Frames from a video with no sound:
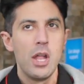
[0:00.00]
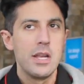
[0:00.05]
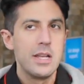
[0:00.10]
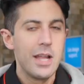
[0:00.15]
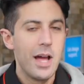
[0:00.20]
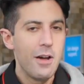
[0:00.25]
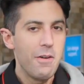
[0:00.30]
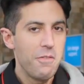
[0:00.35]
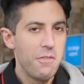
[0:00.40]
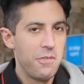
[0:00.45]

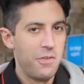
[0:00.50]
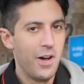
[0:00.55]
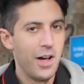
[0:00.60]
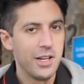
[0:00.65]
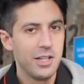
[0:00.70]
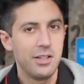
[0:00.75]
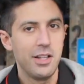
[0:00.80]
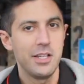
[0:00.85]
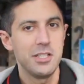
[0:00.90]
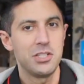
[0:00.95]
not
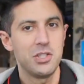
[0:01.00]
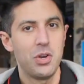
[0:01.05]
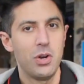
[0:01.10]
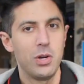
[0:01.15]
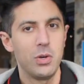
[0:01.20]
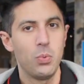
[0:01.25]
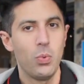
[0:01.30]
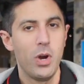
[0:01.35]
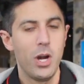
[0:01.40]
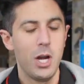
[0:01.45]
finalized
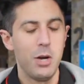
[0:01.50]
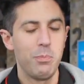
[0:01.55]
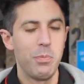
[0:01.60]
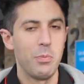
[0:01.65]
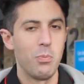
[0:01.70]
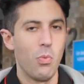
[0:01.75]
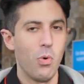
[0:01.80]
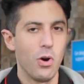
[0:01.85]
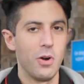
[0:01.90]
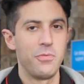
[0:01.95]
hardware,
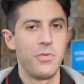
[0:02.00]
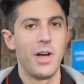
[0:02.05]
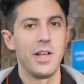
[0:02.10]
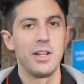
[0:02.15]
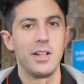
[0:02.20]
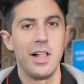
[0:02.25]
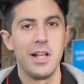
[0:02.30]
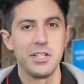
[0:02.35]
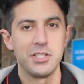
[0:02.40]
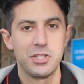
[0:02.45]
but more
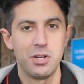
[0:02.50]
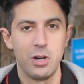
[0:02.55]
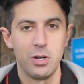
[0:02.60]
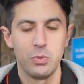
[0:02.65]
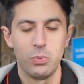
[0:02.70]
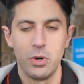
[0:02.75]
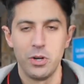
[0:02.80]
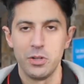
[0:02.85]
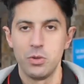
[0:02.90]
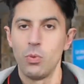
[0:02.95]
finalized
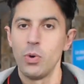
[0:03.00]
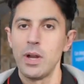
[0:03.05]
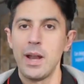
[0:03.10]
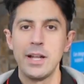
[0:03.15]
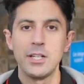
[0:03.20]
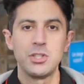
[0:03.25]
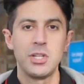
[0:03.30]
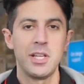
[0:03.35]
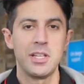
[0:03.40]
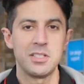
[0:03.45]
hardware. The one I
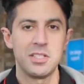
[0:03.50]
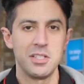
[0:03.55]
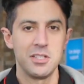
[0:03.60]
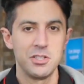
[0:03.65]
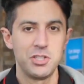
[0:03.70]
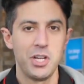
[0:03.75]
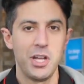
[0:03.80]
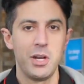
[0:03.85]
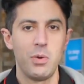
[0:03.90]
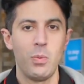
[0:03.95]
tested
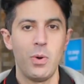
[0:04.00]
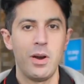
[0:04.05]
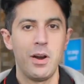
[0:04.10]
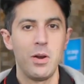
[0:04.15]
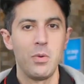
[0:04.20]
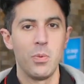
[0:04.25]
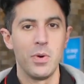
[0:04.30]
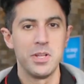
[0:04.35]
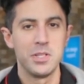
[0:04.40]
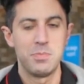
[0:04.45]
in
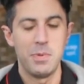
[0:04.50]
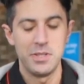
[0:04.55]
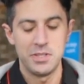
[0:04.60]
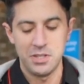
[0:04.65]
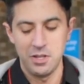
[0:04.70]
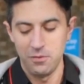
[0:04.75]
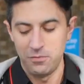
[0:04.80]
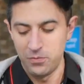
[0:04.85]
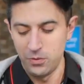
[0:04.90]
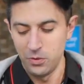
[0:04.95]
January was
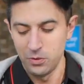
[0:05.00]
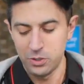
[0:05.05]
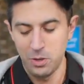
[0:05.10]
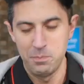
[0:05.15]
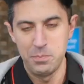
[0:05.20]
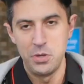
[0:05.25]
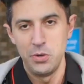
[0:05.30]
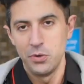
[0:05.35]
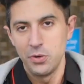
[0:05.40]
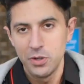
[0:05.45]
basically a full
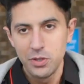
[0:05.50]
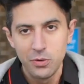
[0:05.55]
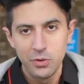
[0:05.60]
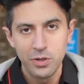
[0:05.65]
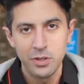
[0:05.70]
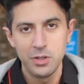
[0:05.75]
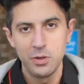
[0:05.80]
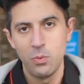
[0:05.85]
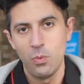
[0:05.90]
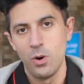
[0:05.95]
computer
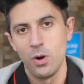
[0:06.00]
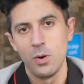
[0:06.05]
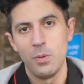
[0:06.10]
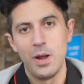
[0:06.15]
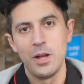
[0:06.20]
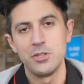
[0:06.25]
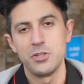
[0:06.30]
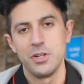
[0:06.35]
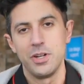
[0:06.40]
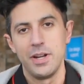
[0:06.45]
unit you wore
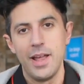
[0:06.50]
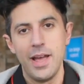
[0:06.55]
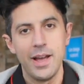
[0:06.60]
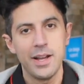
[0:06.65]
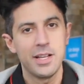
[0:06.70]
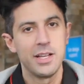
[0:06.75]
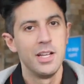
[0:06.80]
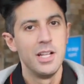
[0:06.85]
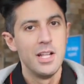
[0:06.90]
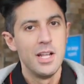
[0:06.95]
around your
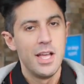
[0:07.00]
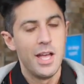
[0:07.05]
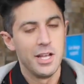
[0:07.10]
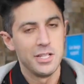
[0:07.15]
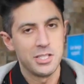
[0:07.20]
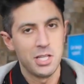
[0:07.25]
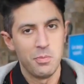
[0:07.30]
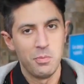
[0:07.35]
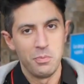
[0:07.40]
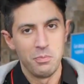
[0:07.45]
neck and
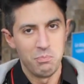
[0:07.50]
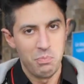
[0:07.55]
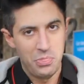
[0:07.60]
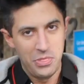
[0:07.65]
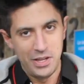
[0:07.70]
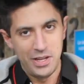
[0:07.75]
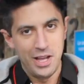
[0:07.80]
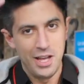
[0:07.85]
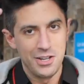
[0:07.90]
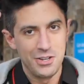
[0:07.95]

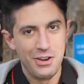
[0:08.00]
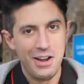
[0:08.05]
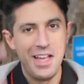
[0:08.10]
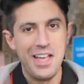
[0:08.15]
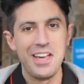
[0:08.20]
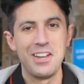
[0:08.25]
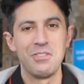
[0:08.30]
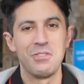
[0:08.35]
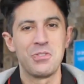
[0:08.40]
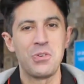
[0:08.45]
something on your
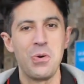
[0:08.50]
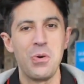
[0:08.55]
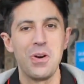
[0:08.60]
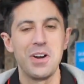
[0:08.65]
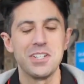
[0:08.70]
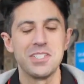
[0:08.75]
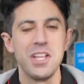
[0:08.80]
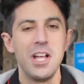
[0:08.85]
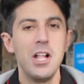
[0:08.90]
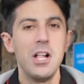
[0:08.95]
head, of
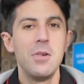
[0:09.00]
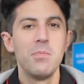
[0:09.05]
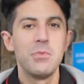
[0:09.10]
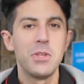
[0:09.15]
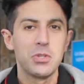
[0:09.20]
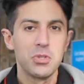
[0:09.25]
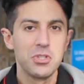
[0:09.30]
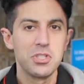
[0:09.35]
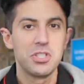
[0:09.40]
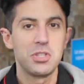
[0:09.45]
course.
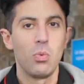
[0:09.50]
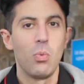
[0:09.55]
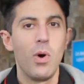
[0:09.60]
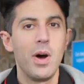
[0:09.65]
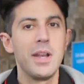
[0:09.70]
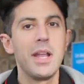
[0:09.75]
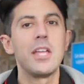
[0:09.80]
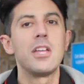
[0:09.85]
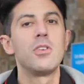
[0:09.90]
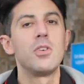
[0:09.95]
This was the
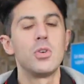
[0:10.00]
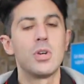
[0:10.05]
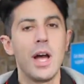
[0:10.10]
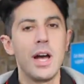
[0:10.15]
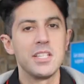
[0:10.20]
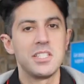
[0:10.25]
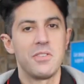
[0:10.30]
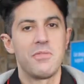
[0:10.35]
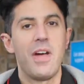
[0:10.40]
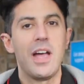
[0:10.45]
one that you
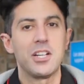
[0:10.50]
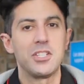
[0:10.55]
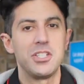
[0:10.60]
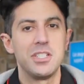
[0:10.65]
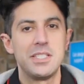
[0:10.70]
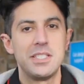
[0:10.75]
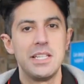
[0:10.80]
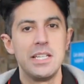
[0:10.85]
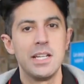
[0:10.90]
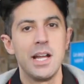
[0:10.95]
guys have actually
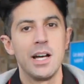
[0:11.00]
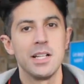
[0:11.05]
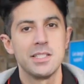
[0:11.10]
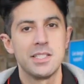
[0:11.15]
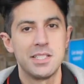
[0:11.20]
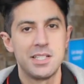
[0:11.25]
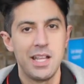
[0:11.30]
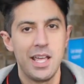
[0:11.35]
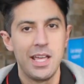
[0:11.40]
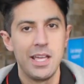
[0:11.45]
seen on
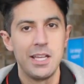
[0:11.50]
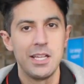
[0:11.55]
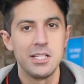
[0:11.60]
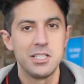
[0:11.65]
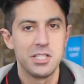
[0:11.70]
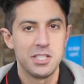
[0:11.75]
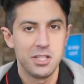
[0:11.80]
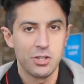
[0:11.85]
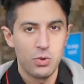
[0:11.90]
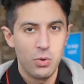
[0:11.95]
stage, the